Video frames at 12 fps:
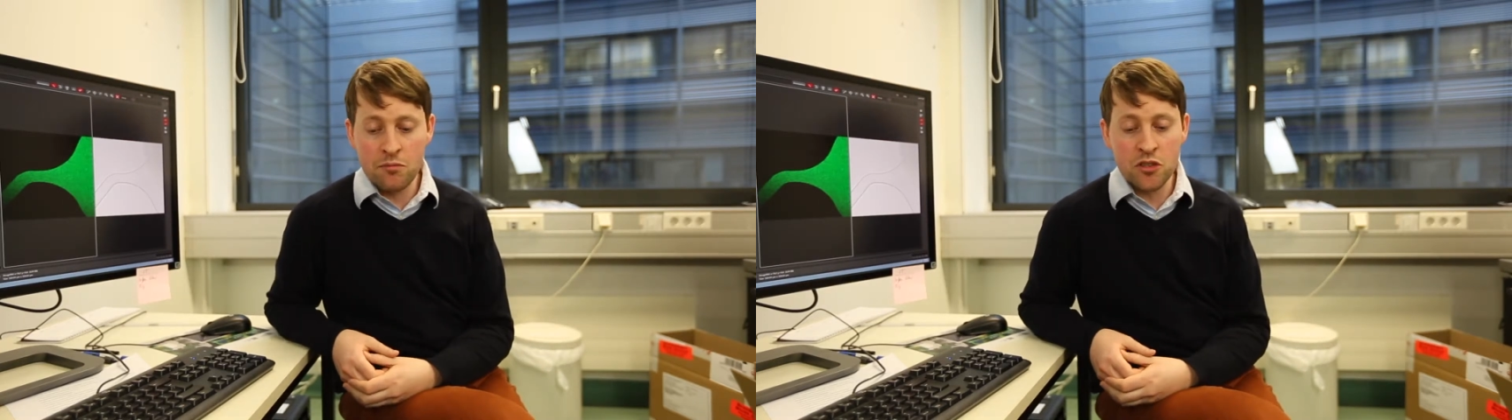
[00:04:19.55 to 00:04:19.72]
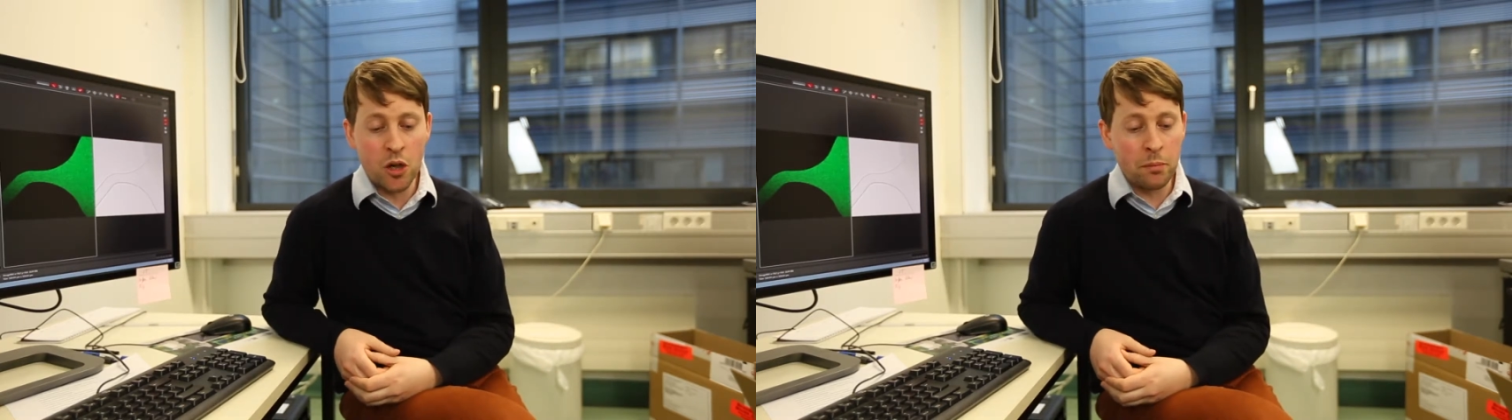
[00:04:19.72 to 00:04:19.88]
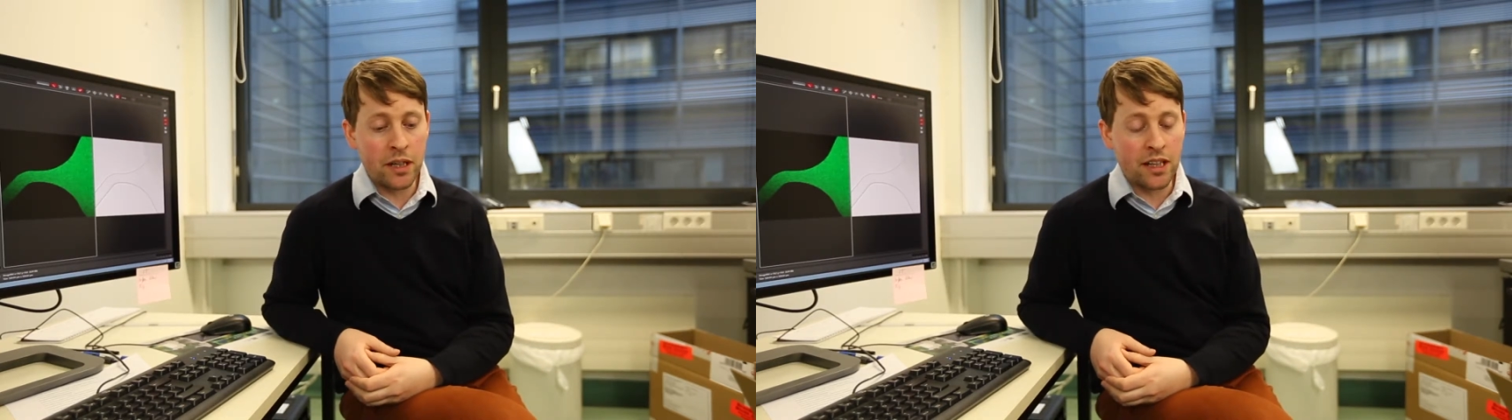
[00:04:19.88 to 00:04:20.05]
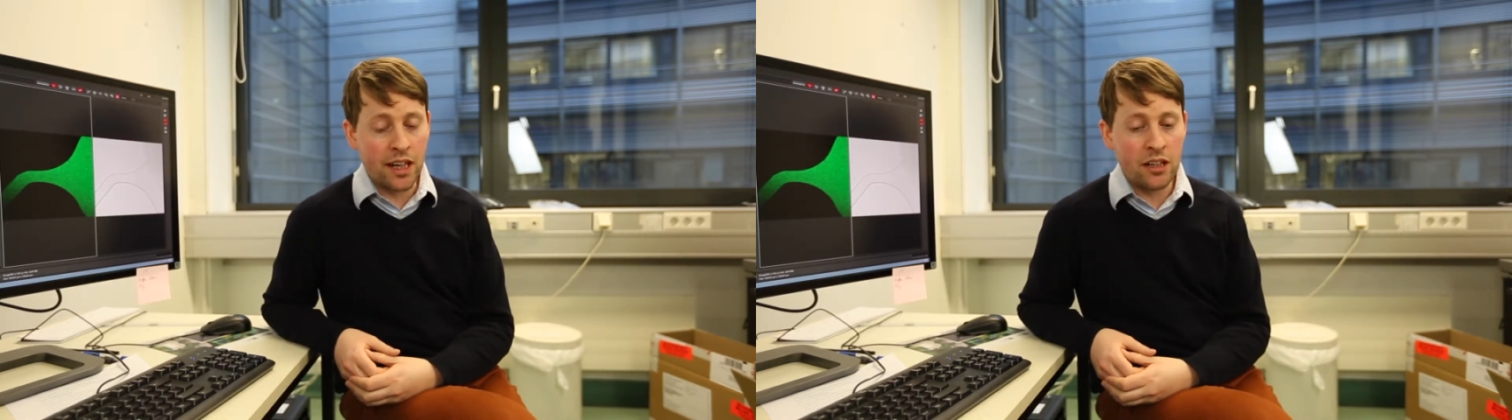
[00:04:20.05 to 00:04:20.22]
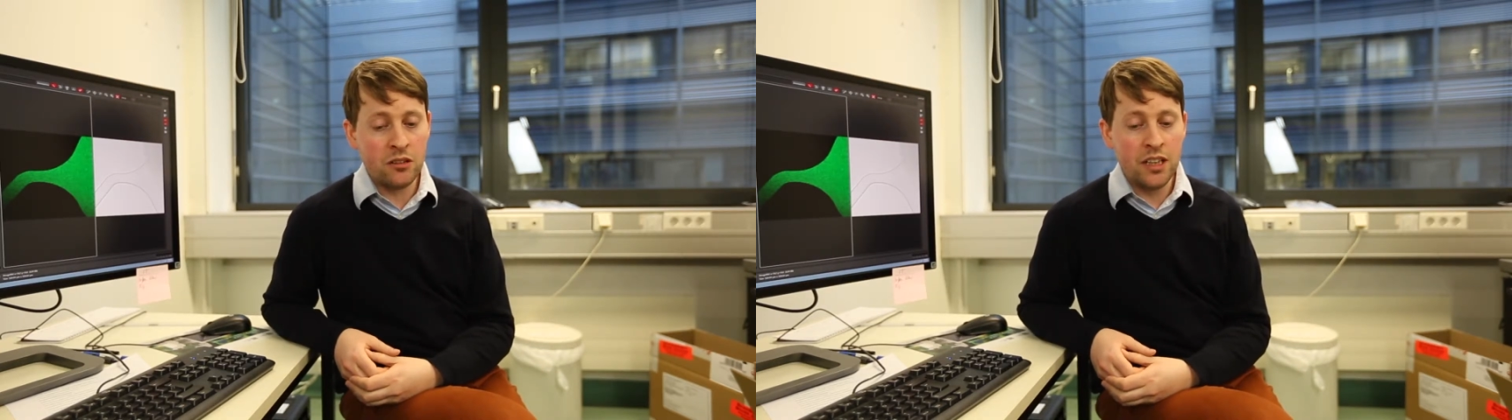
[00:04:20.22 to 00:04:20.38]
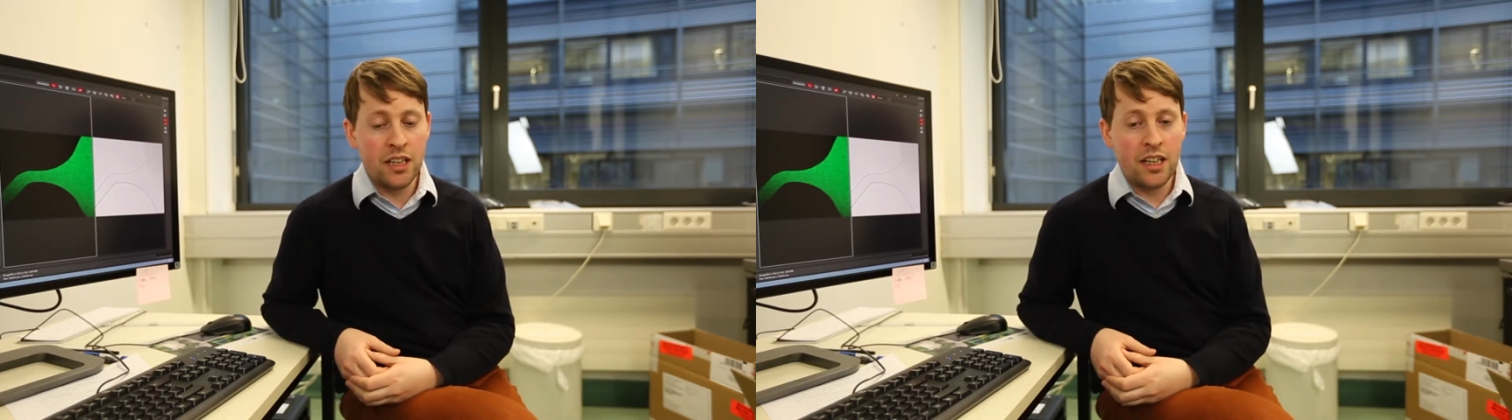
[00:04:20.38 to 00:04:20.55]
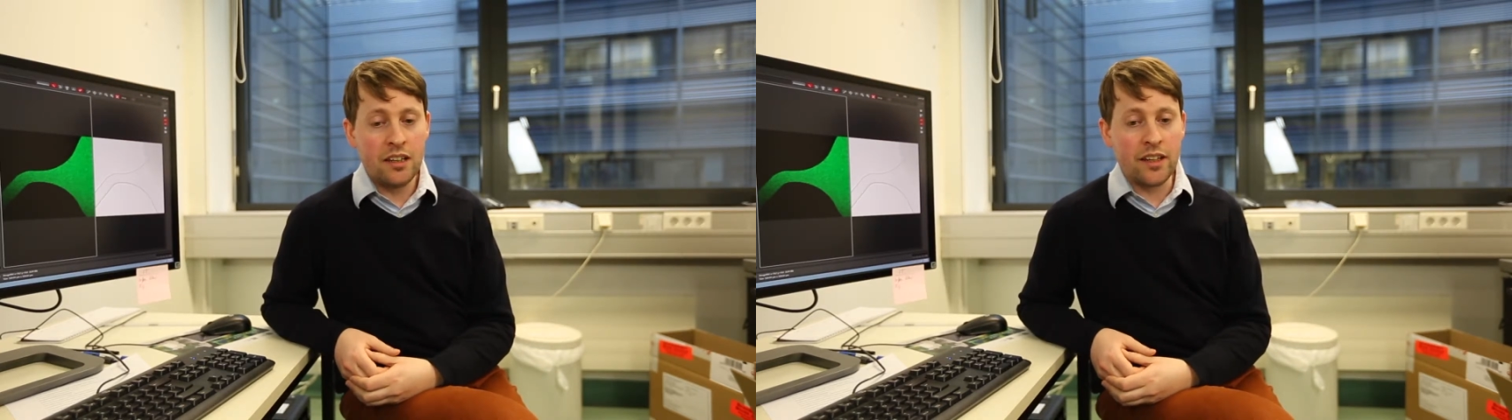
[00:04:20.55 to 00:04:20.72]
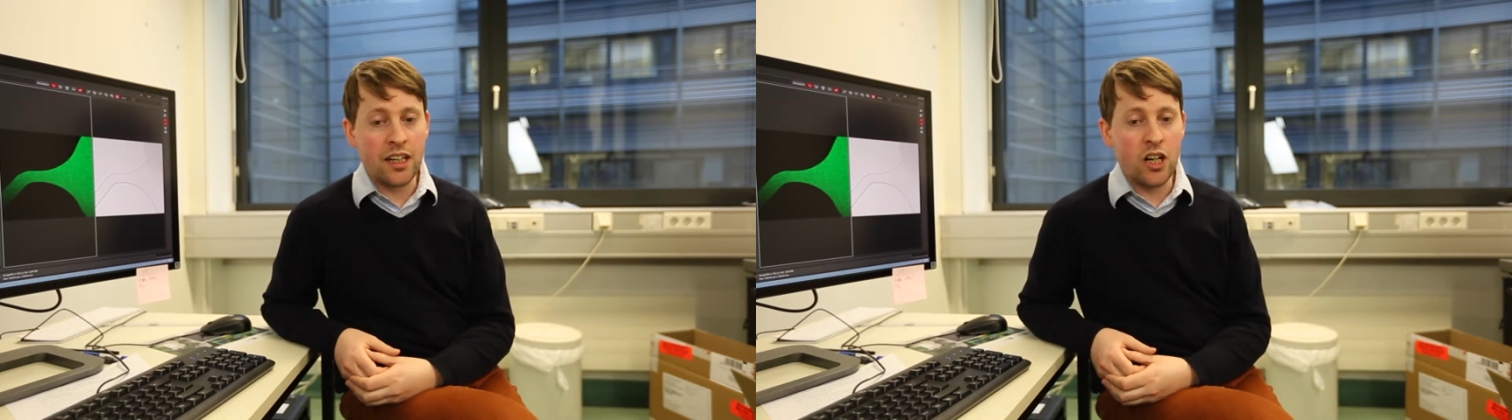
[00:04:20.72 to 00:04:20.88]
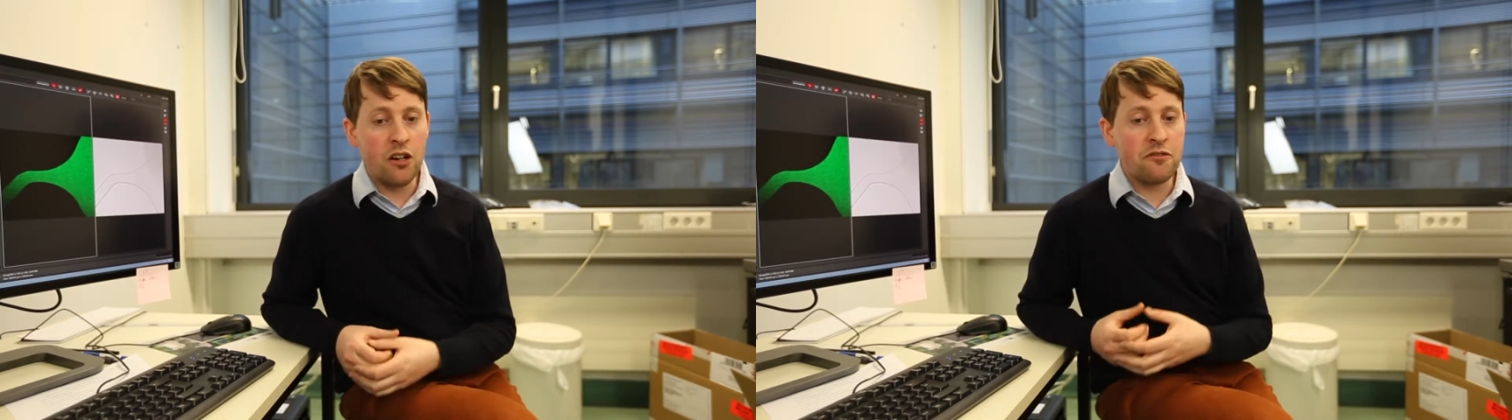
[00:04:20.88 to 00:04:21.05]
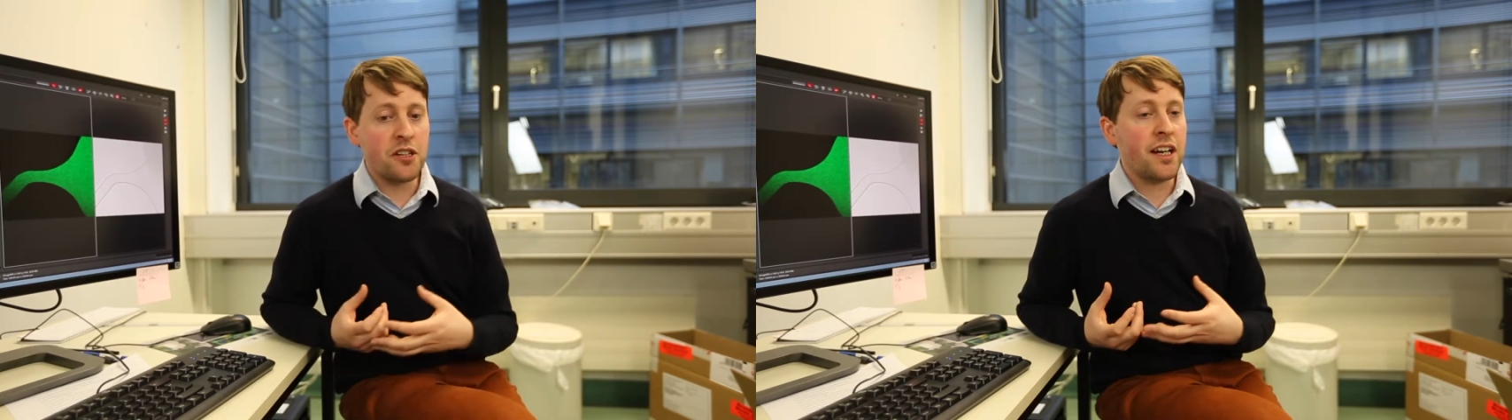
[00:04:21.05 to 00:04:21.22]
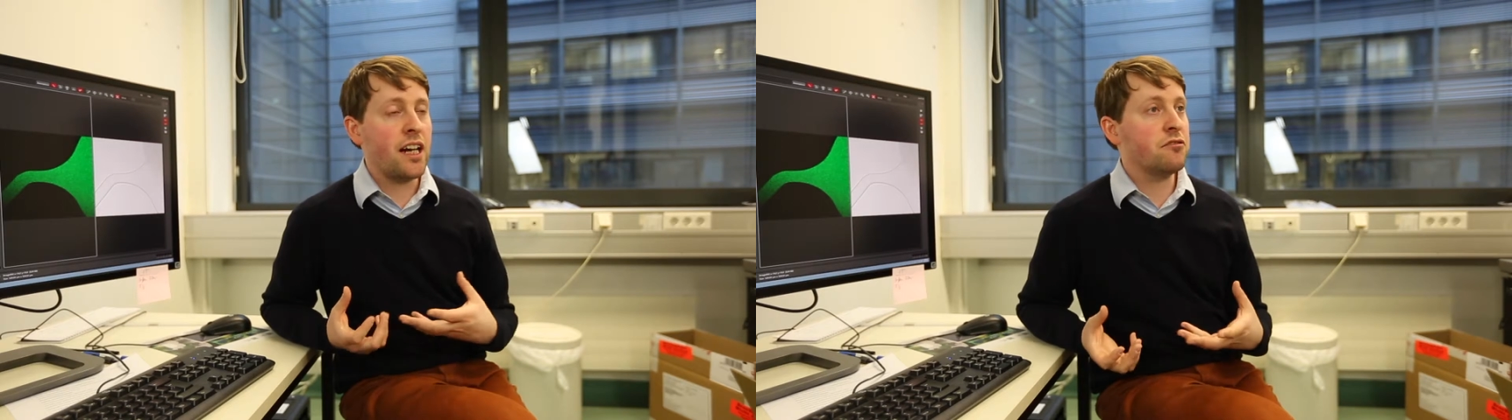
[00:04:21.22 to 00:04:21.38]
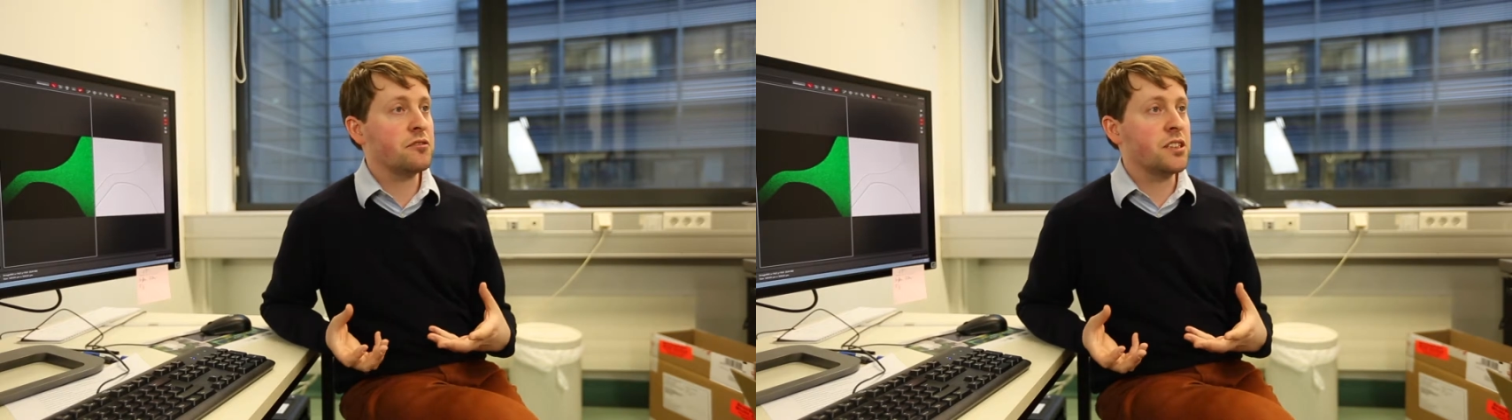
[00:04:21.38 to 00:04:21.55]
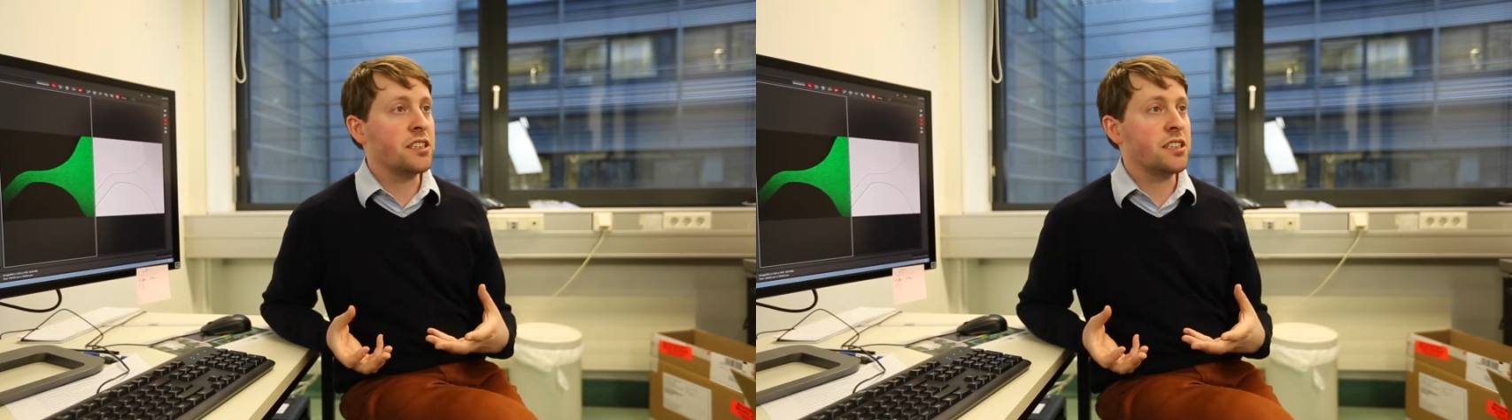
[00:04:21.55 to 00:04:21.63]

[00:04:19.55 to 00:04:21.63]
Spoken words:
topic now, then I often have